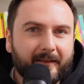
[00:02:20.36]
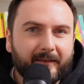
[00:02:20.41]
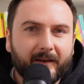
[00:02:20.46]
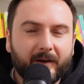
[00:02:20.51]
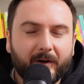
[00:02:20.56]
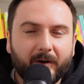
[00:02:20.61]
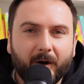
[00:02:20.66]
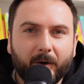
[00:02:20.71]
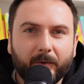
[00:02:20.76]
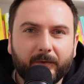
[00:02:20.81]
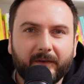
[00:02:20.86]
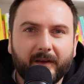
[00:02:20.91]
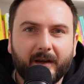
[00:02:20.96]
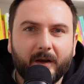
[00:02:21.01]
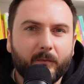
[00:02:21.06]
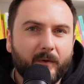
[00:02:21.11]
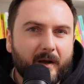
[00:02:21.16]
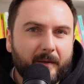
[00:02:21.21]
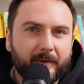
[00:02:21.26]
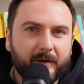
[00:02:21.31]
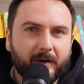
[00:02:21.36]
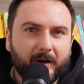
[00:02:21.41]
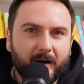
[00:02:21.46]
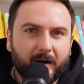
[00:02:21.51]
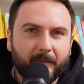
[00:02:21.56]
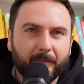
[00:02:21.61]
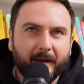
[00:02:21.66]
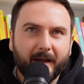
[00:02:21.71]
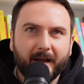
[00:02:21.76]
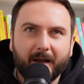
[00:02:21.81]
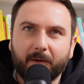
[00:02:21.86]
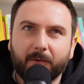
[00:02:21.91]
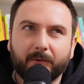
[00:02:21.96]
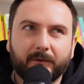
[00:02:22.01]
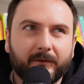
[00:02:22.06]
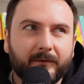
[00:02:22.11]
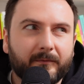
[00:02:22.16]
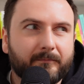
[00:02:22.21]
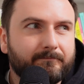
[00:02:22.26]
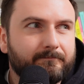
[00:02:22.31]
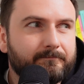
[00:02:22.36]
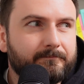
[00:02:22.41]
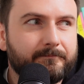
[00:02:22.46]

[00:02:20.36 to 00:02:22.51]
Let's say you're hosting a webinar about